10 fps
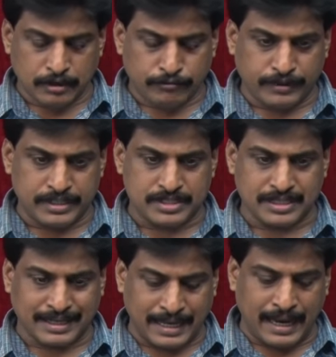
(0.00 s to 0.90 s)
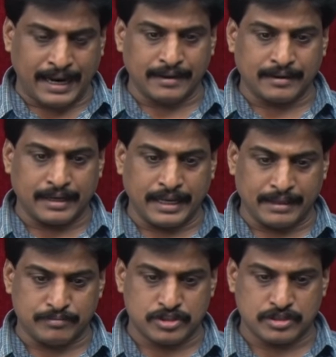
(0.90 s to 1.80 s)
First, cat
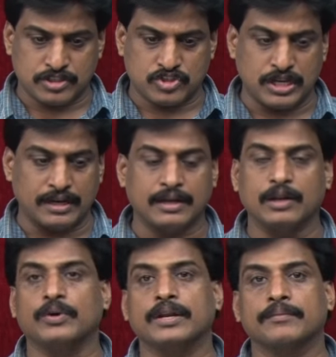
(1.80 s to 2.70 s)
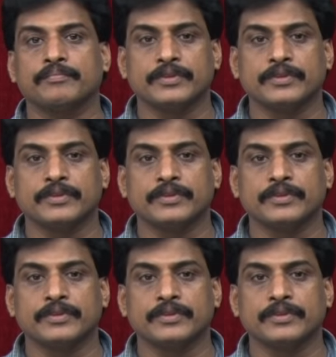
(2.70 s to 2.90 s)
names, general one.